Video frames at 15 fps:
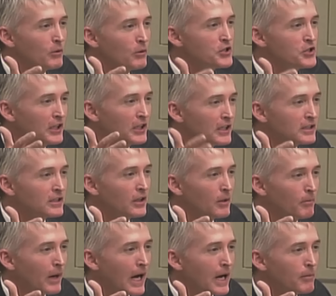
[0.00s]
was to get to the
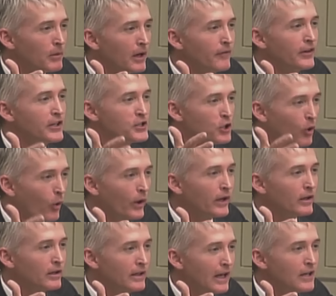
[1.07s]
bottom of it as
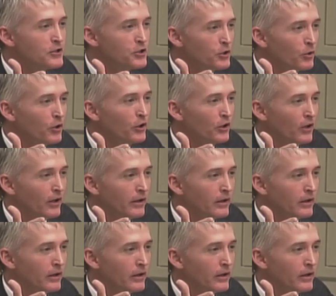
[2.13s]
quickly as you could,